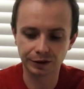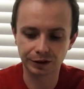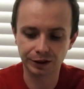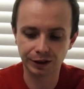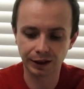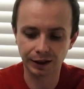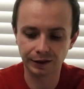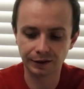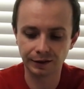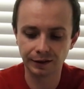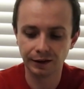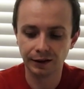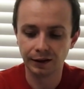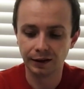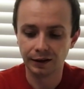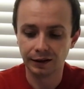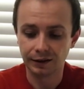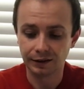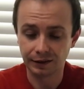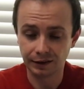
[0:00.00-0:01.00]
of shots.
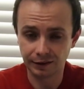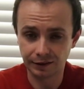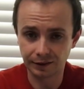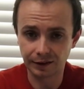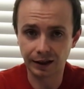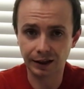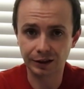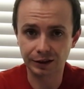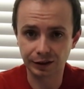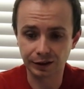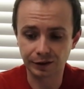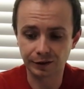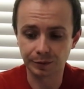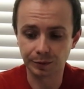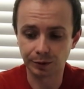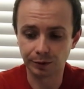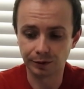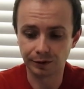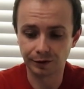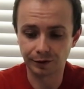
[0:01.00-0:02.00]
This is actually a
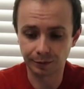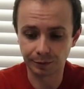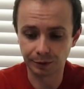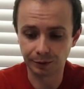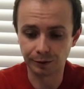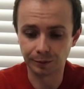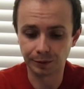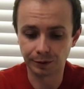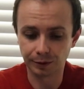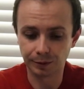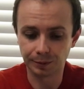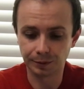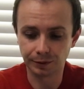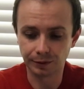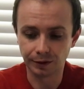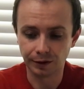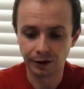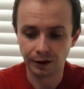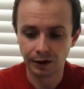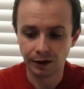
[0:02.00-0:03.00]
smooth bolt
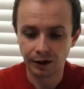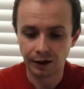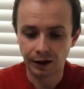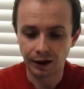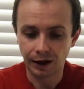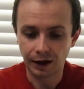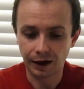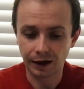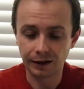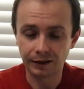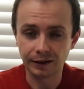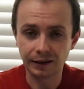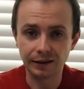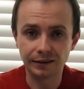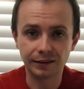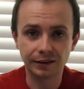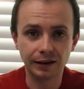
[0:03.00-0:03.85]
pull. And it's